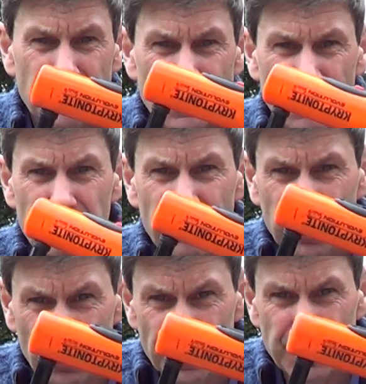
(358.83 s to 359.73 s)
So they're very
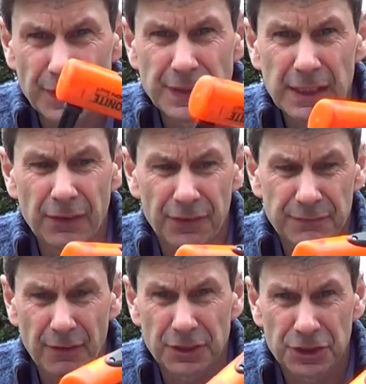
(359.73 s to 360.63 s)
good. The D-lock's
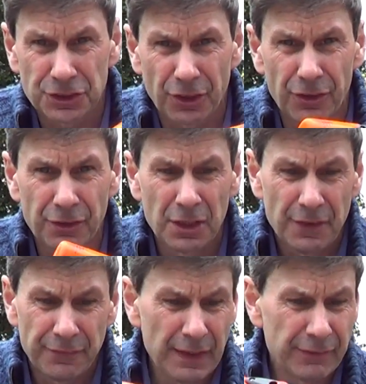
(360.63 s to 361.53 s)
very strong.
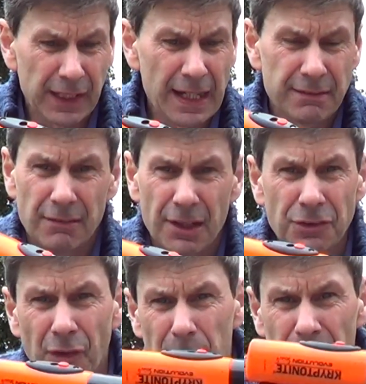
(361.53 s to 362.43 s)
There again,
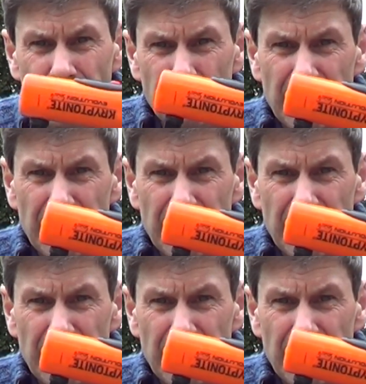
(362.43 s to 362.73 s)
not beyond the